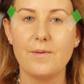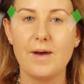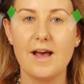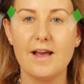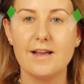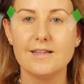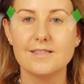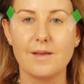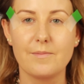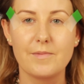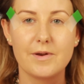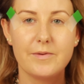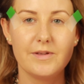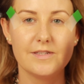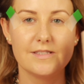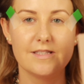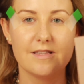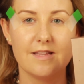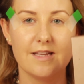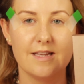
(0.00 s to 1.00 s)
wise, I'm going to be
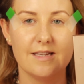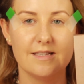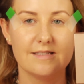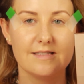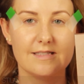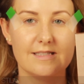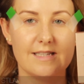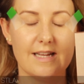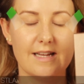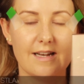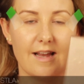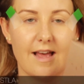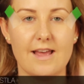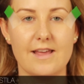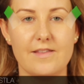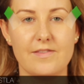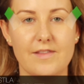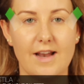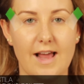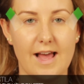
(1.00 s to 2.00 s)
using the STILA
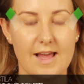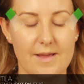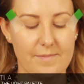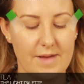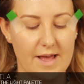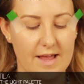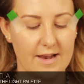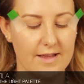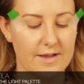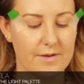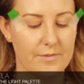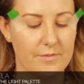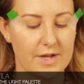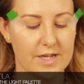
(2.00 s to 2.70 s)
In The Light palette,